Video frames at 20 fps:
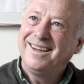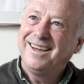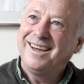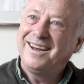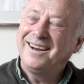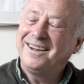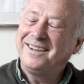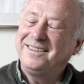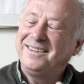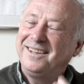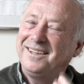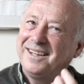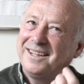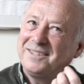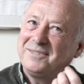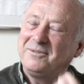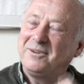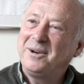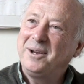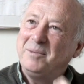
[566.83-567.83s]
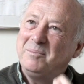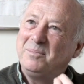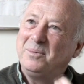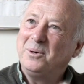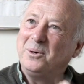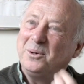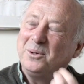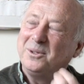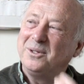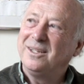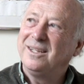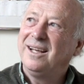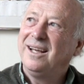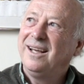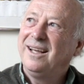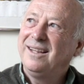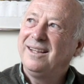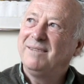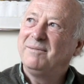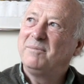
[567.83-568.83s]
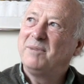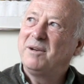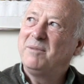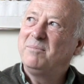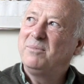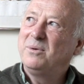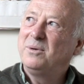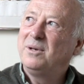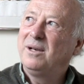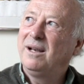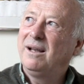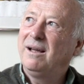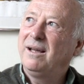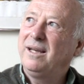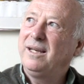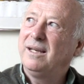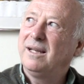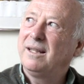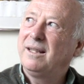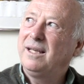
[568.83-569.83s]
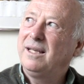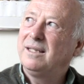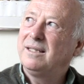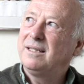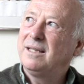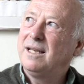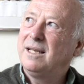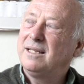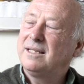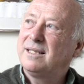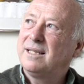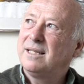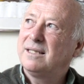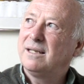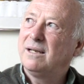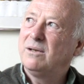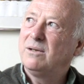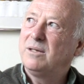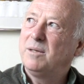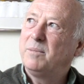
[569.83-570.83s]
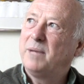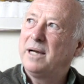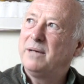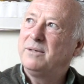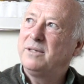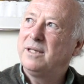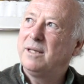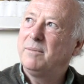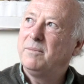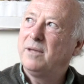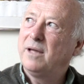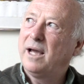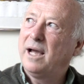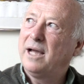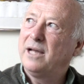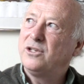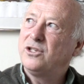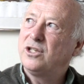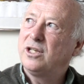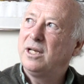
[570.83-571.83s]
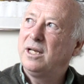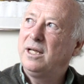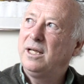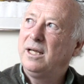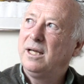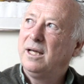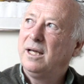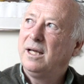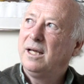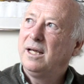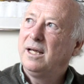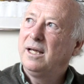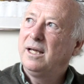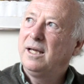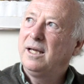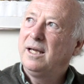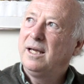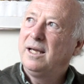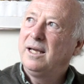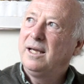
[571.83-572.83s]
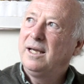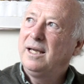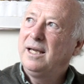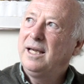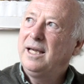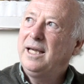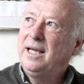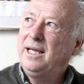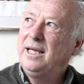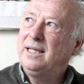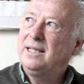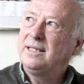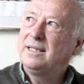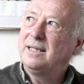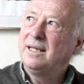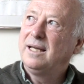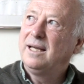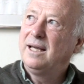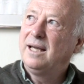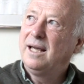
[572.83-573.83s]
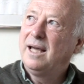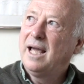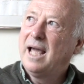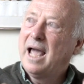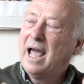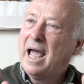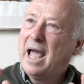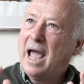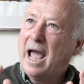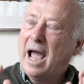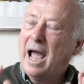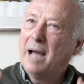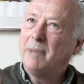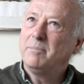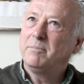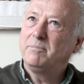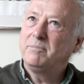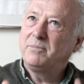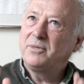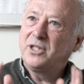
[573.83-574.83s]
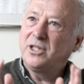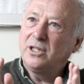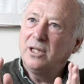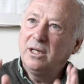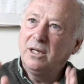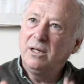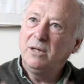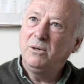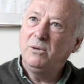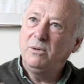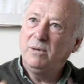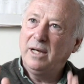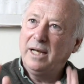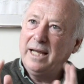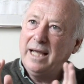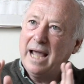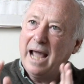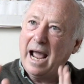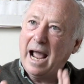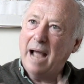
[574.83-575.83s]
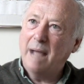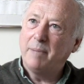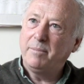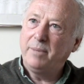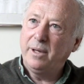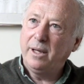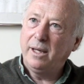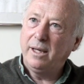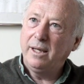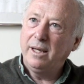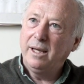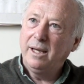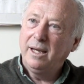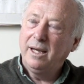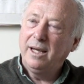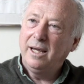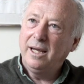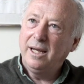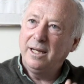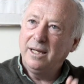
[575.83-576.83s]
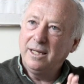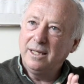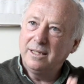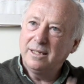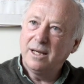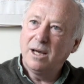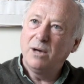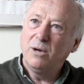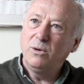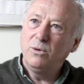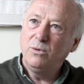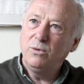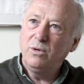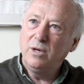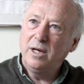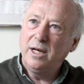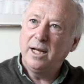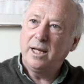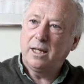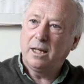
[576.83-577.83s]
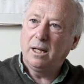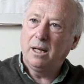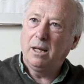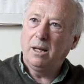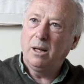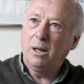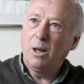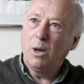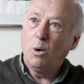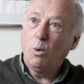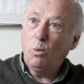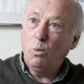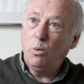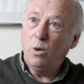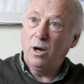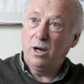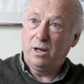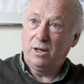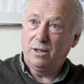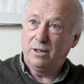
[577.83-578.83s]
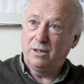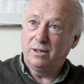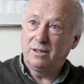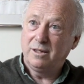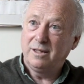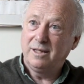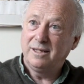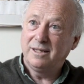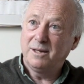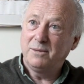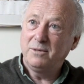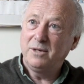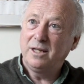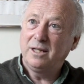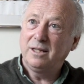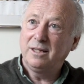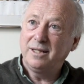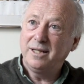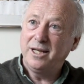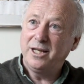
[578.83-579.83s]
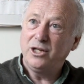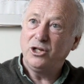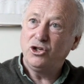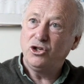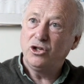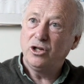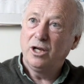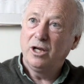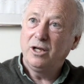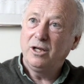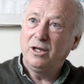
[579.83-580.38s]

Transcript: And I think that's very important, a very important line. I think it says a lot about him, that actually he's absolutely happy in his own little world, his own little niche.